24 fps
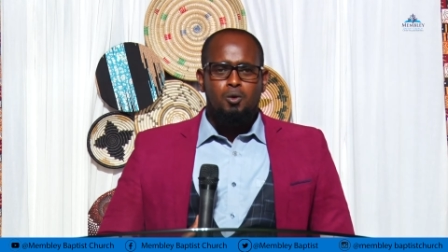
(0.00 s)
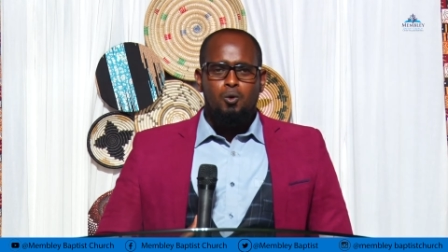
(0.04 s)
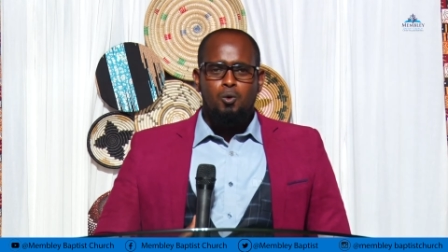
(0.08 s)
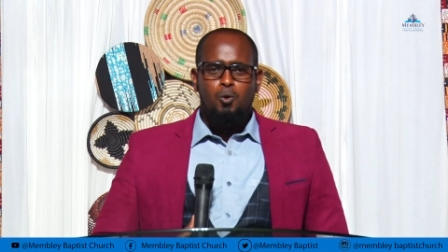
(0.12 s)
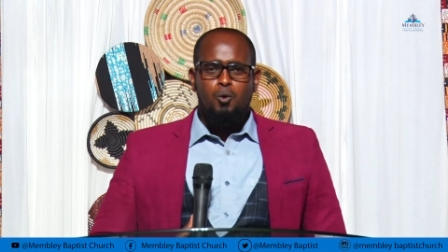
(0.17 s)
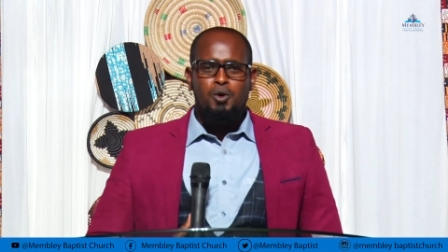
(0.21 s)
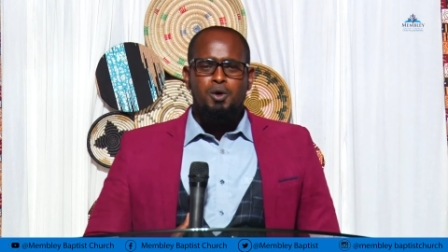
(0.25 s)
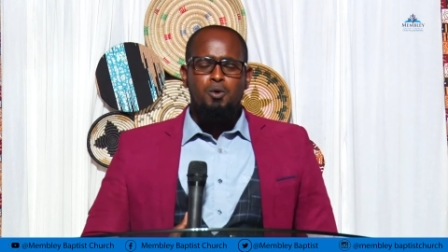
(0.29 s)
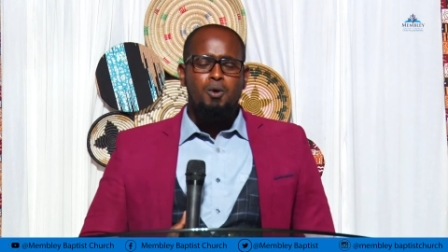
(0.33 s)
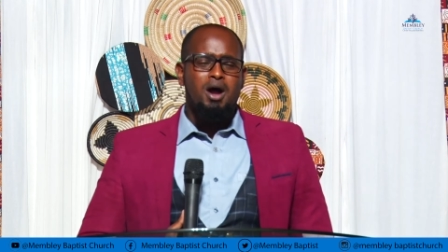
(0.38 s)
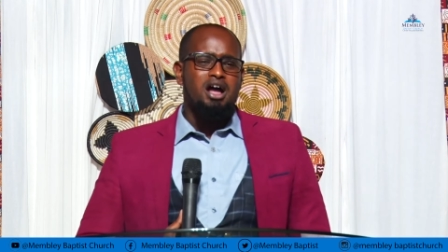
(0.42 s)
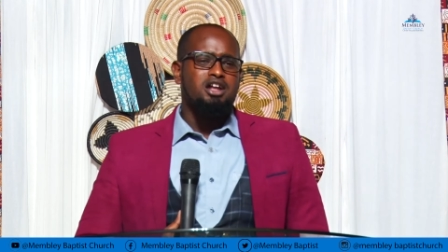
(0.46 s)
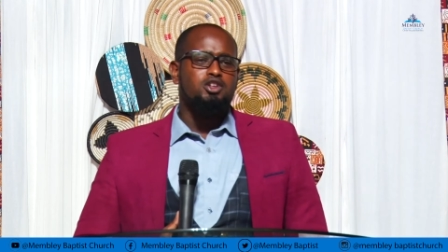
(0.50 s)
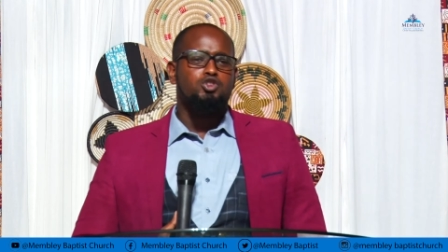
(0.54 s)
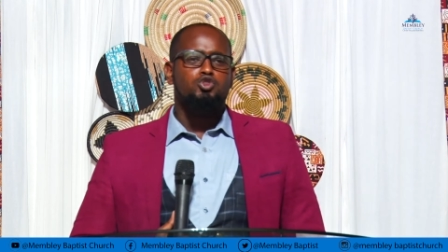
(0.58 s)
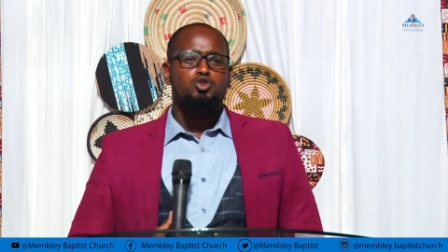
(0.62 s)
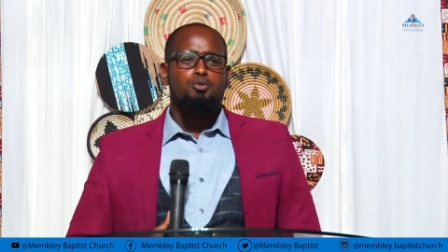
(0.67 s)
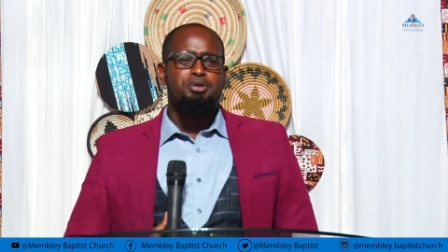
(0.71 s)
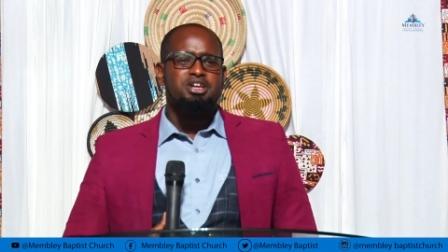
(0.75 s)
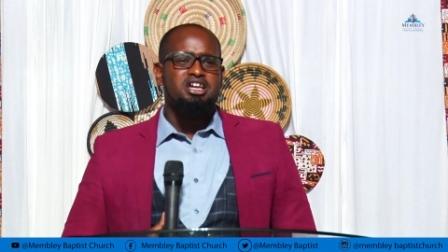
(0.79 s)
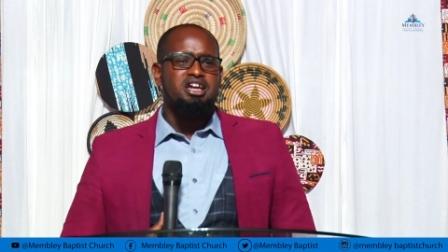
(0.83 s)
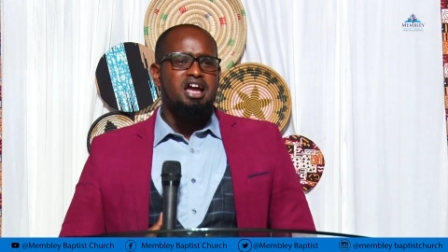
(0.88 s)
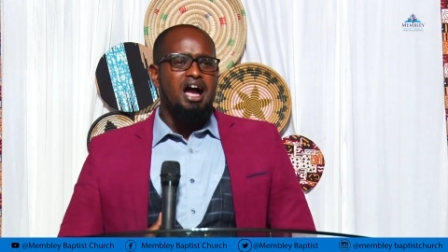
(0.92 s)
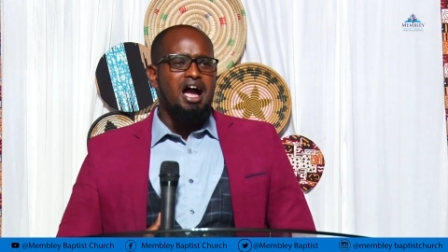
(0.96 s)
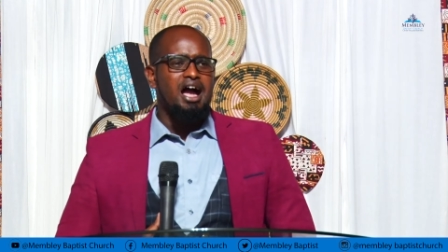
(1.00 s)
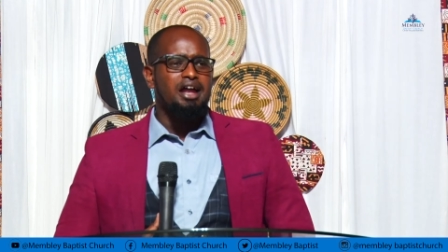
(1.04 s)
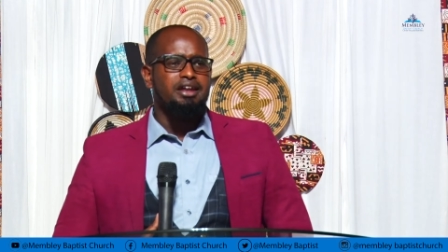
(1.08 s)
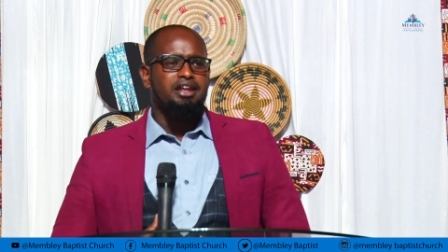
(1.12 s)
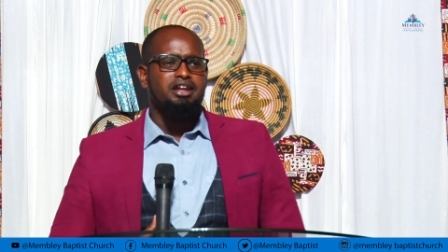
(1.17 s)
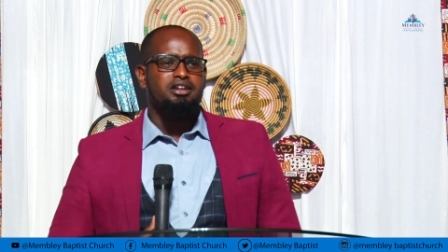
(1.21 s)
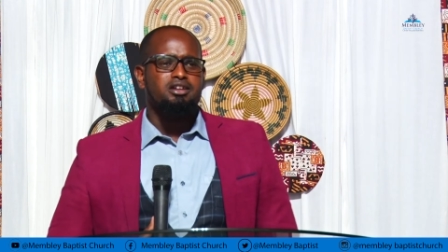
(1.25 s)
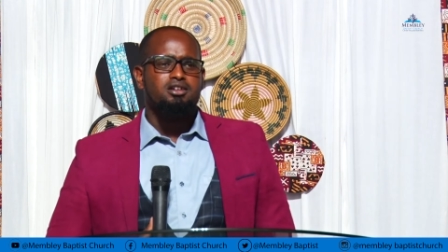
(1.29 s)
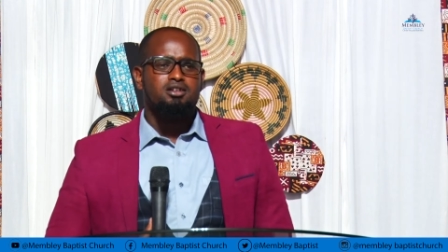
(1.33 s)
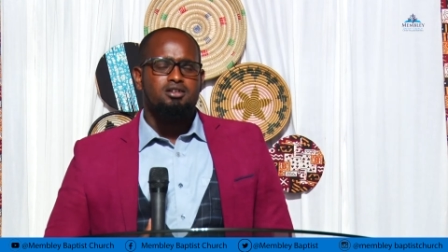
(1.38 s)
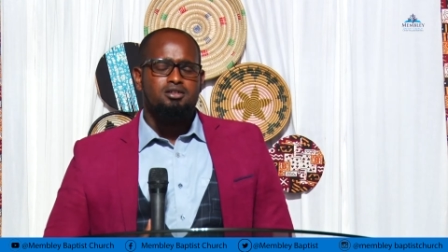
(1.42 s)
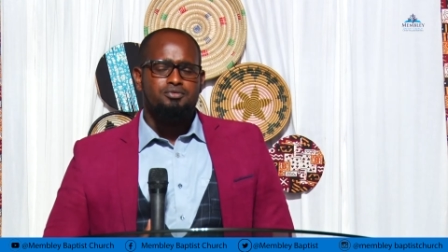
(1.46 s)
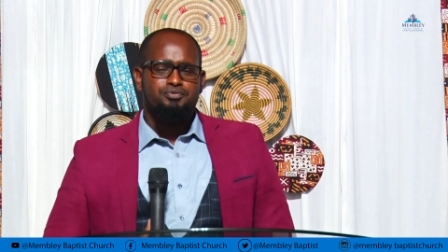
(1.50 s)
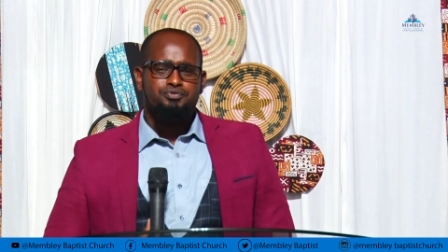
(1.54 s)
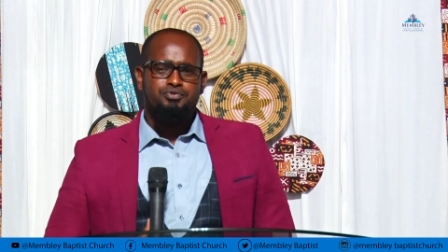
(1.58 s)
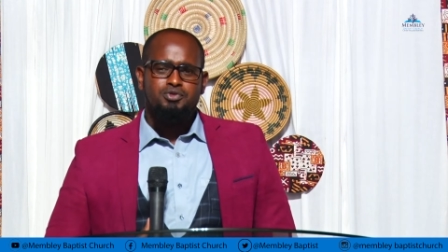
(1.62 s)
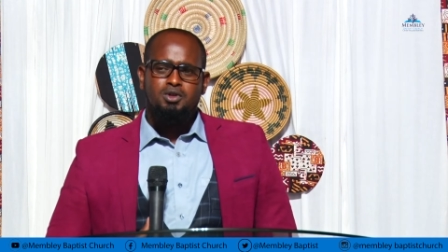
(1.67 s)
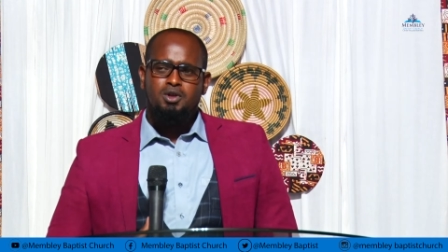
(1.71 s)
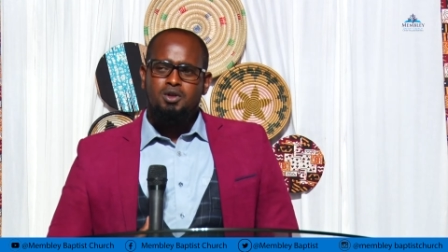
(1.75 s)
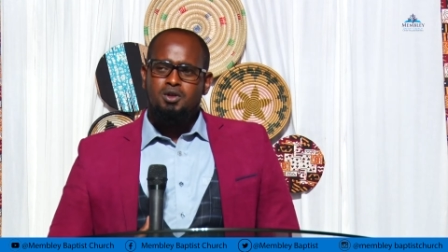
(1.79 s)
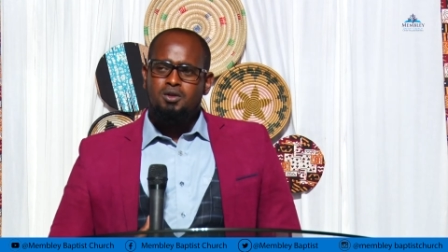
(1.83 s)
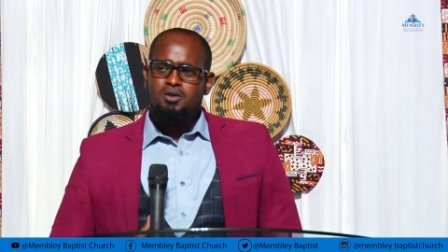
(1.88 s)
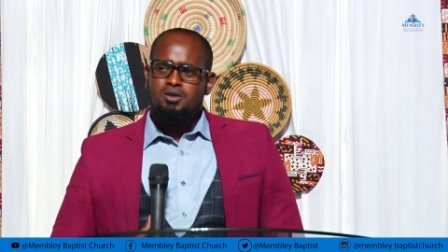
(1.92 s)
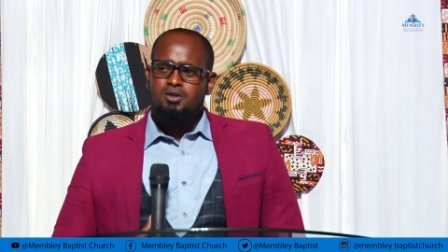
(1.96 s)
We want to be guarded.
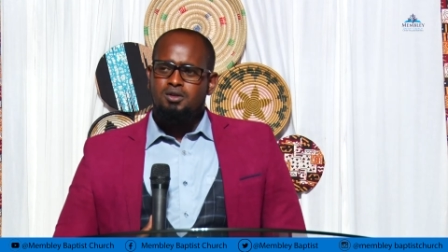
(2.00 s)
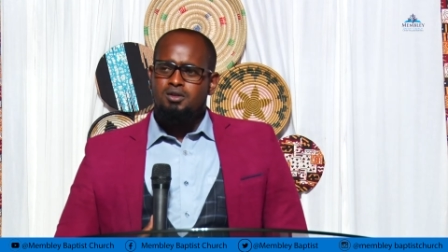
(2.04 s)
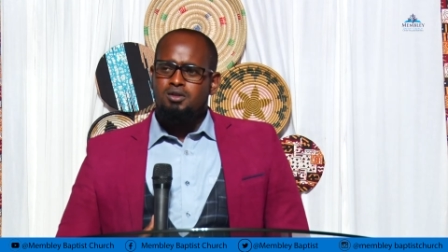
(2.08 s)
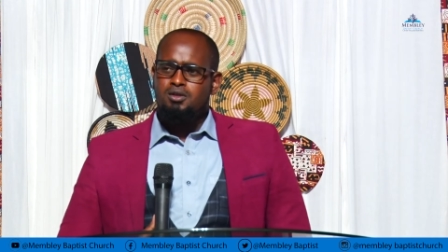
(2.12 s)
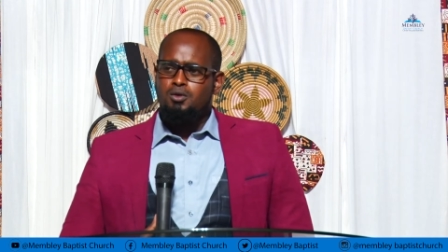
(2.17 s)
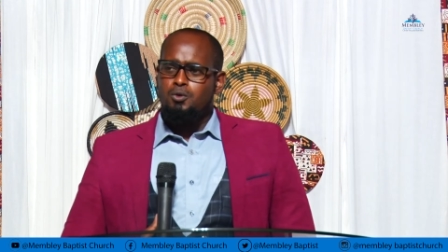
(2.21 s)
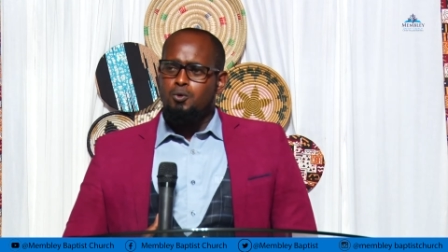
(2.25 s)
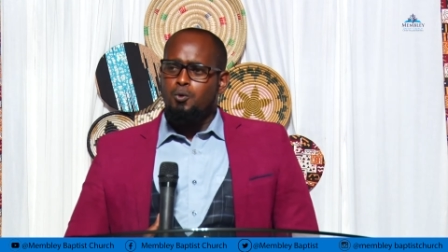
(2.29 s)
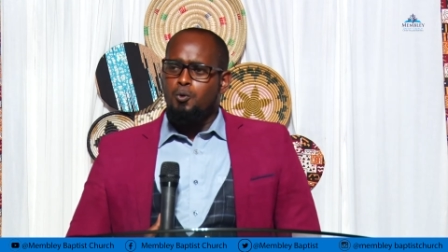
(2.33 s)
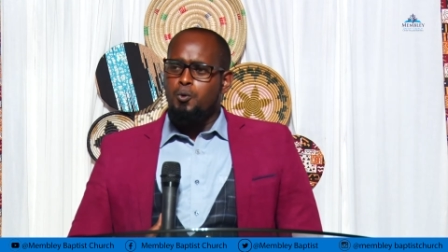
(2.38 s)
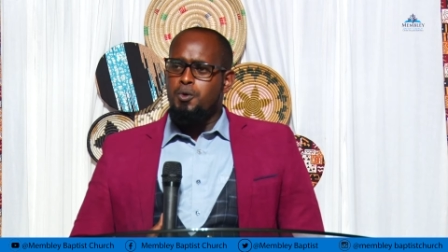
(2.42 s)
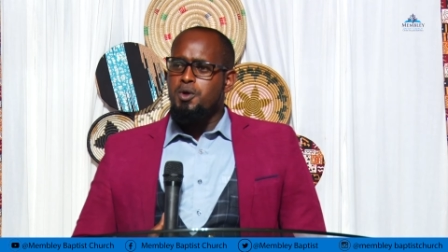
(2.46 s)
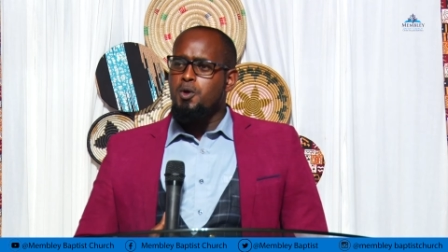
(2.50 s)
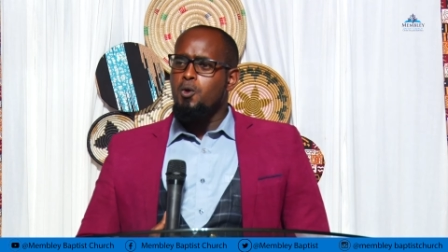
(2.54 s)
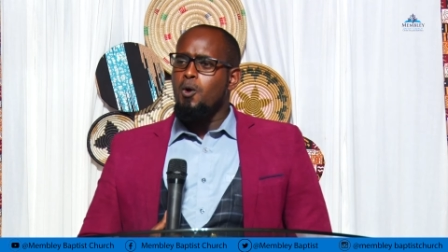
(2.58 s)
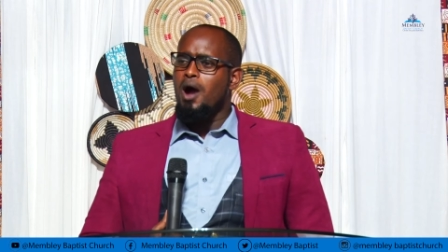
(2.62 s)
We